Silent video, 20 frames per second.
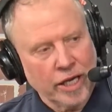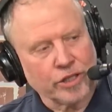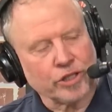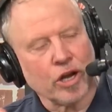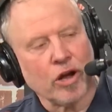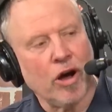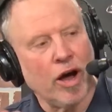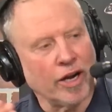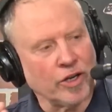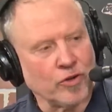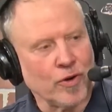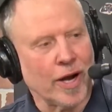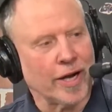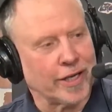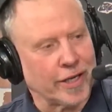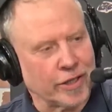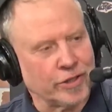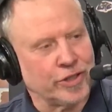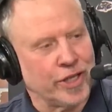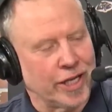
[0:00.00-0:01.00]
He has a
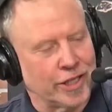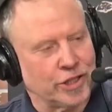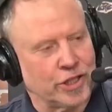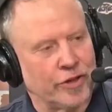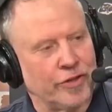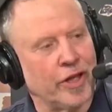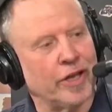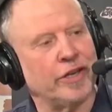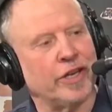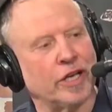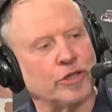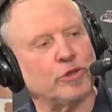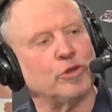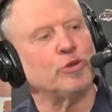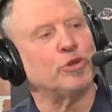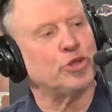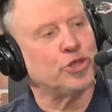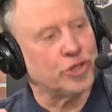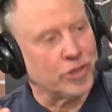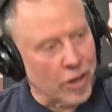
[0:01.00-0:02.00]
contract extension that
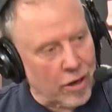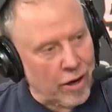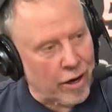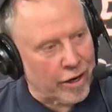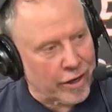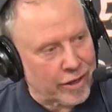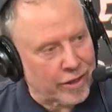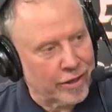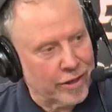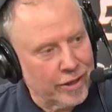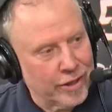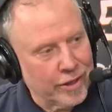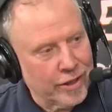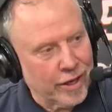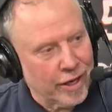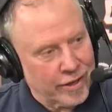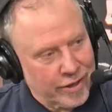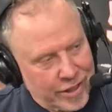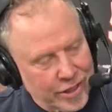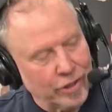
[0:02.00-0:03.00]
doesn't start
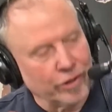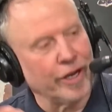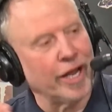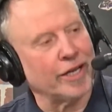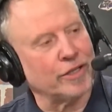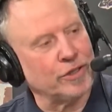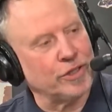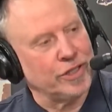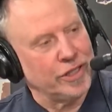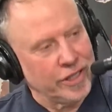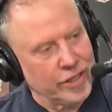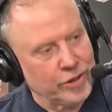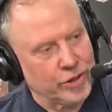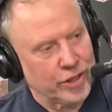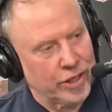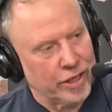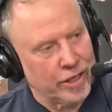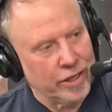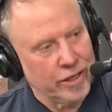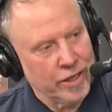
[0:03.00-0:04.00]
until next
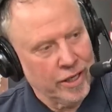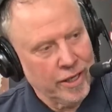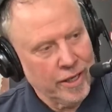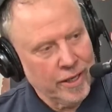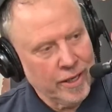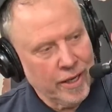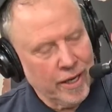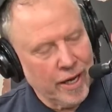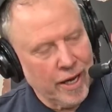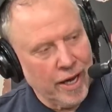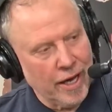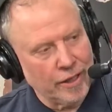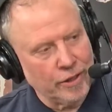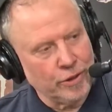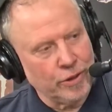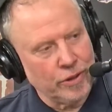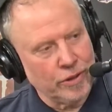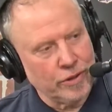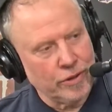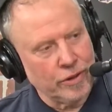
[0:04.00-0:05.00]
season.
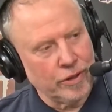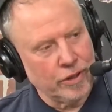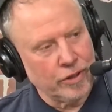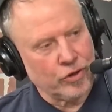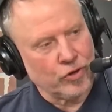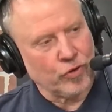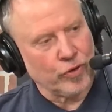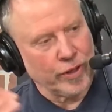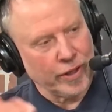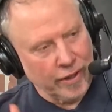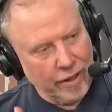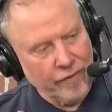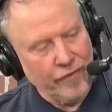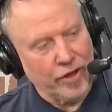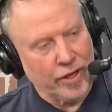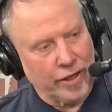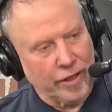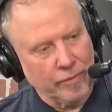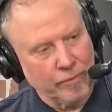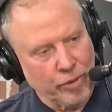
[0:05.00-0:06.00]
Brad
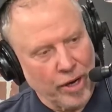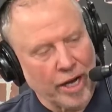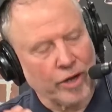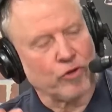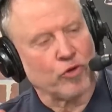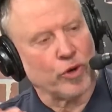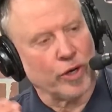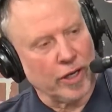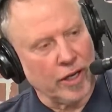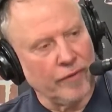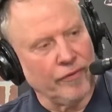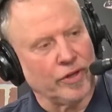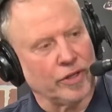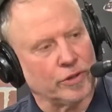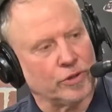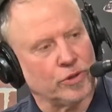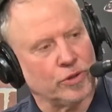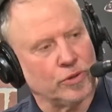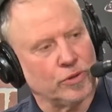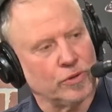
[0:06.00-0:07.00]

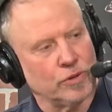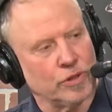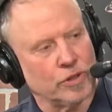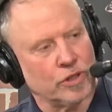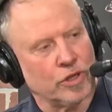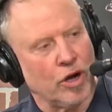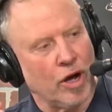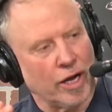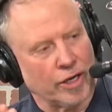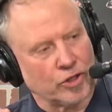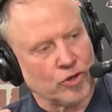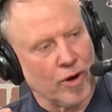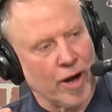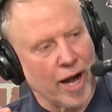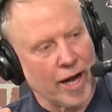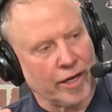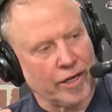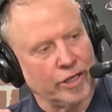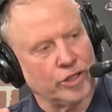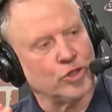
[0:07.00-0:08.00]
Treliving's
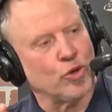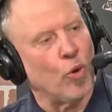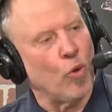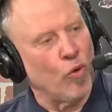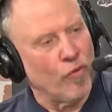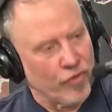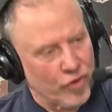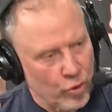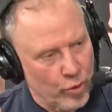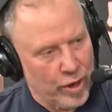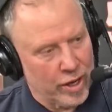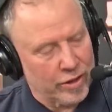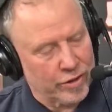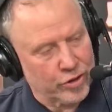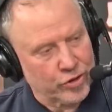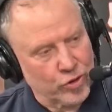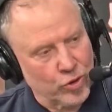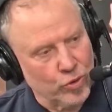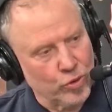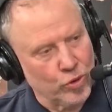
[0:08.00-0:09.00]
contract is over
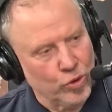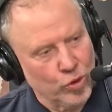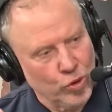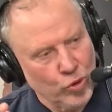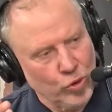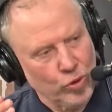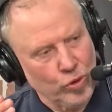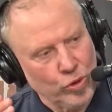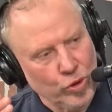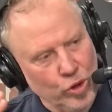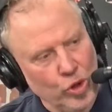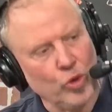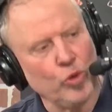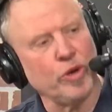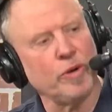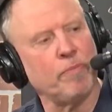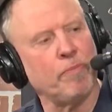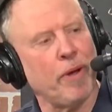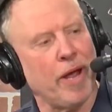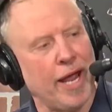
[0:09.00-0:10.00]
with. So
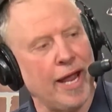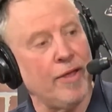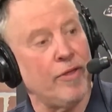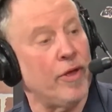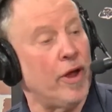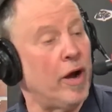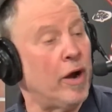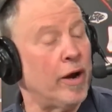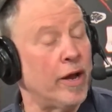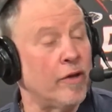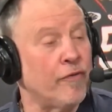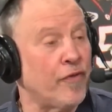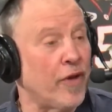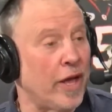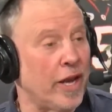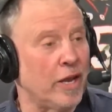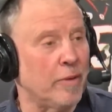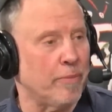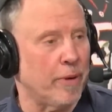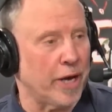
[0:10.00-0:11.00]
who would pay there,
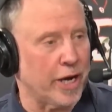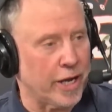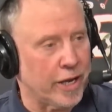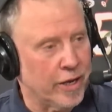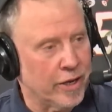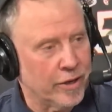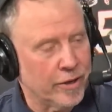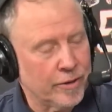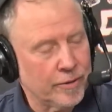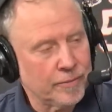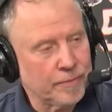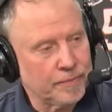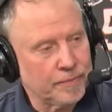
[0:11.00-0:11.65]
if anybody?